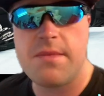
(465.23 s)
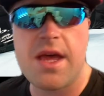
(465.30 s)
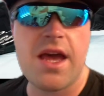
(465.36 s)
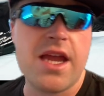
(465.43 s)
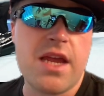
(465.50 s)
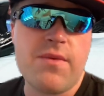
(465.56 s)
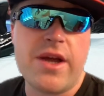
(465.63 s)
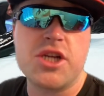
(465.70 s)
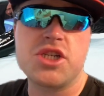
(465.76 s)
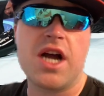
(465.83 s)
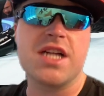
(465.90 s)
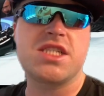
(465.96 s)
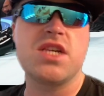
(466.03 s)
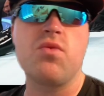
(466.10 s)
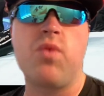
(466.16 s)
Anyway,
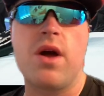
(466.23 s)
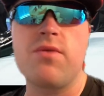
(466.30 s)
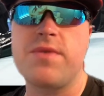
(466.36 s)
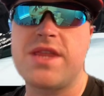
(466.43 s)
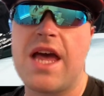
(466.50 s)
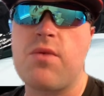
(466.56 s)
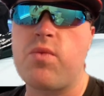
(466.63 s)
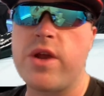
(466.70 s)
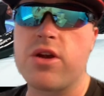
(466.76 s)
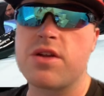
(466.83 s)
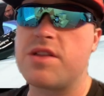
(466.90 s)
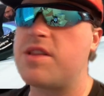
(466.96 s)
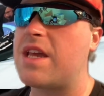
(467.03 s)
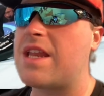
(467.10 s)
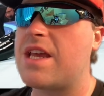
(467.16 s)
Shotzi won with that
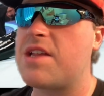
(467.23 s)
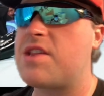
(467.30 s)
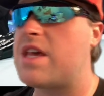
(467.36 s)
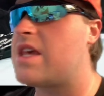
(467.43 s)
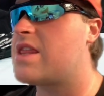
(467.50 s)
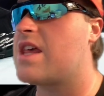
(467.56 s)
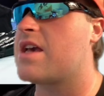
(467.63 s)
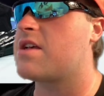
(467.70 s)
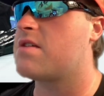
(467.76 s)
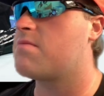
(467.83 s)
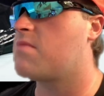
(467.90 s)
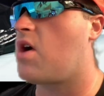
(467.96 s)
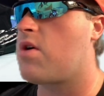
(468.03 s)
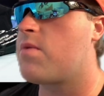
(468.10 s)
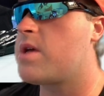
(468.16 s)
weird D D T thing.
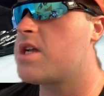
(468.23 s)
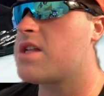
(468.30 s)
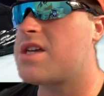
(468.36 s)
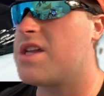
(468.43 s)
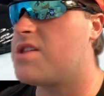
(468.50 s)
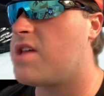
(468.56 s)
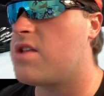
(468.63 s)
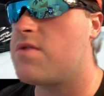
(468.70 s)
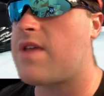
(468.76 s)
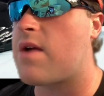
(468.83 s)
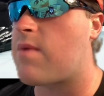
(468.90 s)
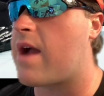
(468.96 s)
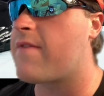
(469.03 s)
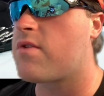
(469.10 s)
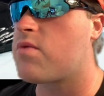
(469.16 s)
Are we going to continue that
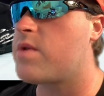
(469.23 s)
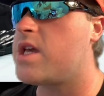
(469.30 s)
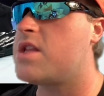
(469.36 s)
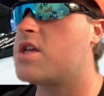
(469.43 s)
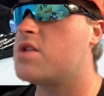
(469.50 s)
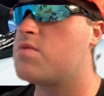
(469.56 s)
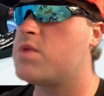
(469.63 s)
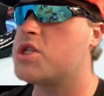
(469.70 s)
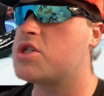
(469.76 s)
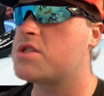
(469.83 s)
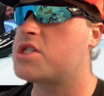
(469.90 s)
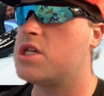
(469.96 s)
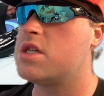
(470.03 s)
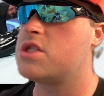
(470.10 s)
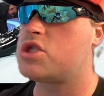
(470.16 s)
rivalry? Did we
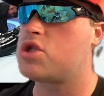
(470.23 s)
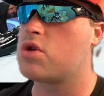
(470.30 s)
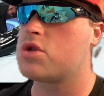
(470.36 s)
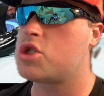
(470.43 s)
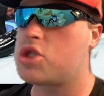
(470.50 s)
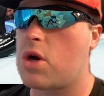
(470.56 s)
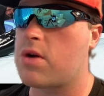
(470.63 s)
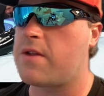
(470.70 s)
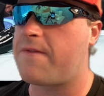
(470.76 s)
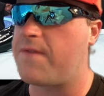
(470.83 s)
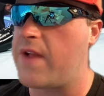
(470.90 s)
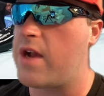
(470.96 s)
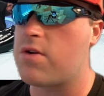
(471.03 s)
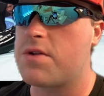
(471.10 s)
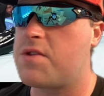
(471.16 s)
just insert Charlotte
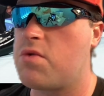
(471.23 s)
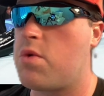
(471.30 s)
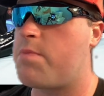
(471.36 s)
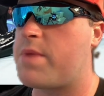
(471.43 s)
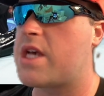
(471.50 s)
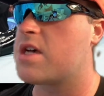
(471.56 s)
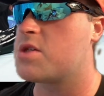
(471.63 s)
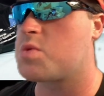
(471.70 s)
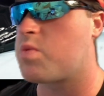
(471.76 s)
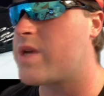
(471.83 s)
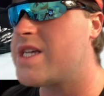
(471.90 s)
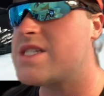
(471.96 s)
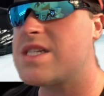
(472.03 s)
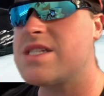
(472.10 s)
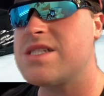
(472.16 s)
Flair into it because
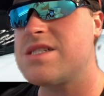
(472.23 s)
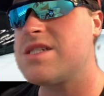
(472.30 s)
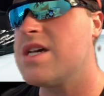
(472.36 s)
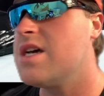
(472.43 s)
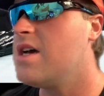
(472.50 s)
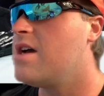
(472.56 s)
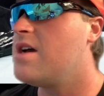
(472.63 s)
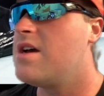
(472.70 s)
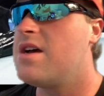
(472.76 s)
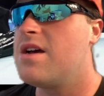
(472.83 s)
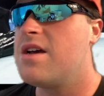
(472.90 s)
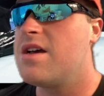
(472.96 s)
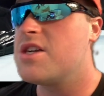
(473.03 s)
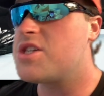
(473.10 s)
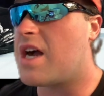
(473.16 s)
reasons?
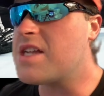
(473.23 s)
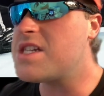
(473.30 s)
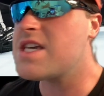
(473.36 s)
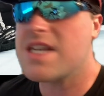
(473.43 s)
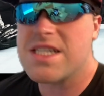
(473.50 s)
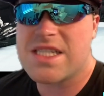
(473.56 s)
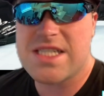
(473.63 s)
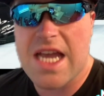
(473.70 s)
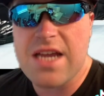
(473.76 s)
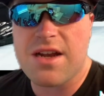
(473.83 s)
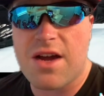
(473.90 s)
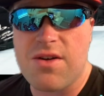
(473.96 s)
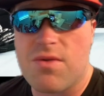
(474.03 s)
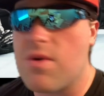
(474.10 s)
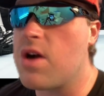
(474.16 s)
Shotzi can stand
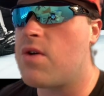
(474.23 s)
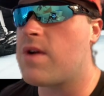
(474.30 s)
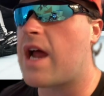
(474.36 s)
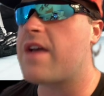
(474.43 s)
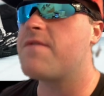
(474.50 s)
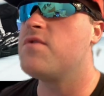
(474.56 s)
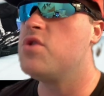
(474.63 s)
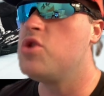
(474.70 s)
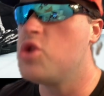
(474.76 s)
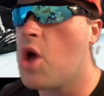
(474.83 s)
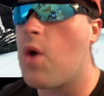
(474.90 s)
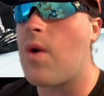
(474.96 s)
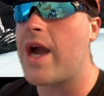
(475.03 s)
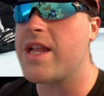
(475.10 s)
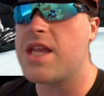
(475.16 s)
on her own. I have
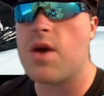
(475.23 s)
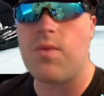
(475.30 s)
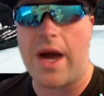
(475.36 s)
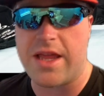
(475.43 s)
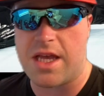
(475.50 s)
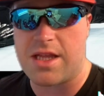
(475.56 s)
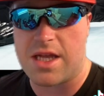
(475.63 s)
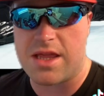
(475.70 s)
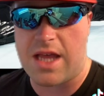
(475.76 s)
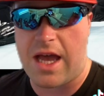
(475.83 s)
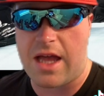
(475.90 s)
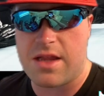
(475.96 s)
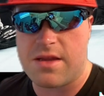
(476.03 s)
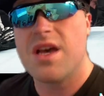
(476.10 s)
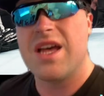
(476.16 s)
no idea why they did
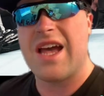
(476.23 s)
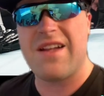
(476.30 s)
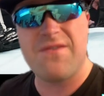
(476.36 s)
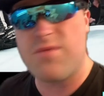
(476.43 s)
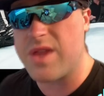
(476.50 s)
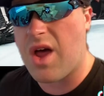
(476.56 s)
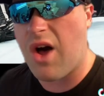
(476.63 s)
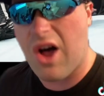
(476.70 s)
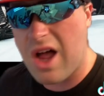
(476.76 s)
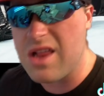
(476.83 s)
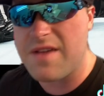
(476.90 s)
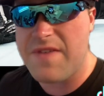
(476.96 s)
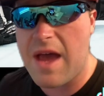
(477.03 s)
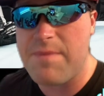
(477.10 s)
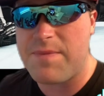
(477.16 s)
that. And with all
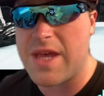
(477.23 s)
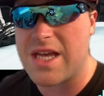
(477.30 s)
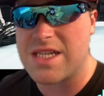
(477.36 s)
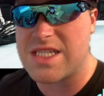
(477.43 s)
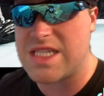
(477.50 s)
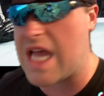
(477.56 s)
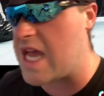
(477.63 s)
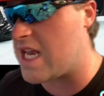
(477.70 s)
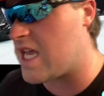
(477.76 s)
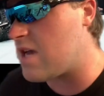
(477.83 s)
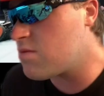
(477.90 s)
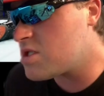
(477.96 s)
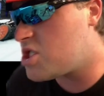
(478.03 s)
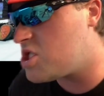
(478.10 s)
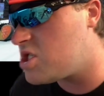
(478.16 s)
of that being said, it
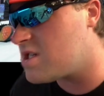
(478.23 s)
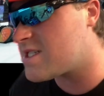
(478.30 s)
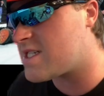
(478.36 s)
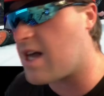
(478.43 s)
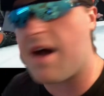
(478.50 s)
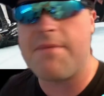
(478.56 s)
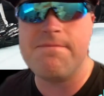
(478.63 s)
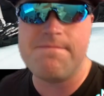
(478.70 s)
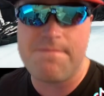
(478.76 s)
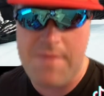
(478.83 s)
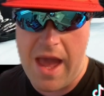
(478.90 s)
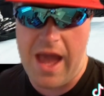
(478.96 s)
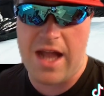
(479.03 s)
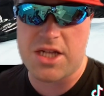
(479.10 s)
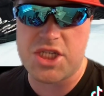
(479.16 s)
was just a
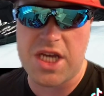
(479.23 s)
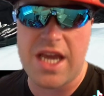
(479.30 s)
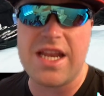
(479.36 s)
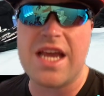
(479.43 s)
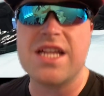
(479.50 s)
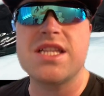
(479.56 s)
match, and a